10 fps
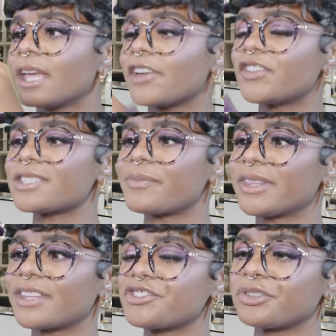if it's
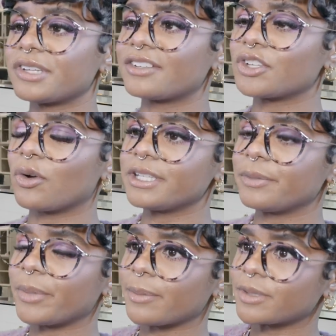something that you're not going
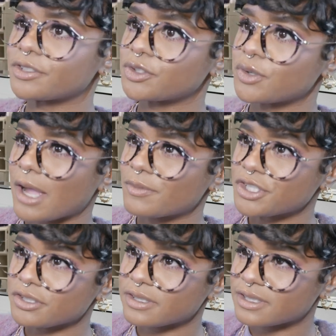to be able to do, I would
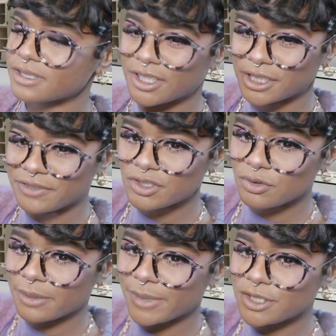just not even
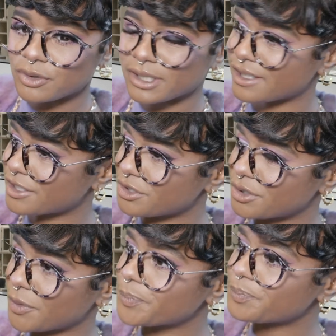recommend doing that, you
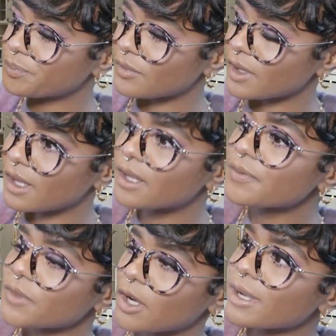
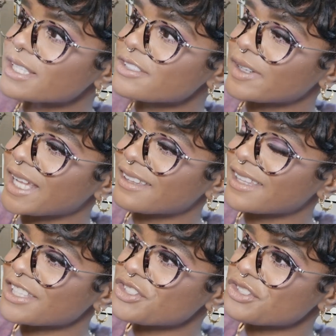know. Okay, so yeah,
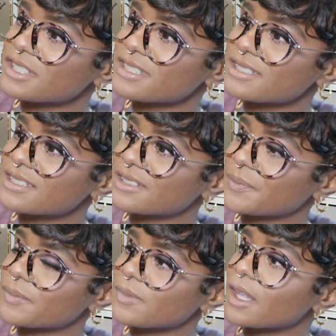that's just,
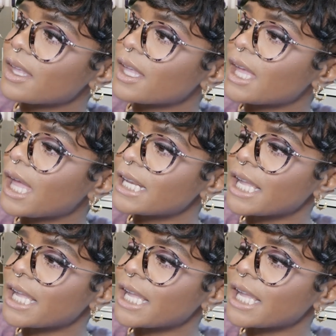and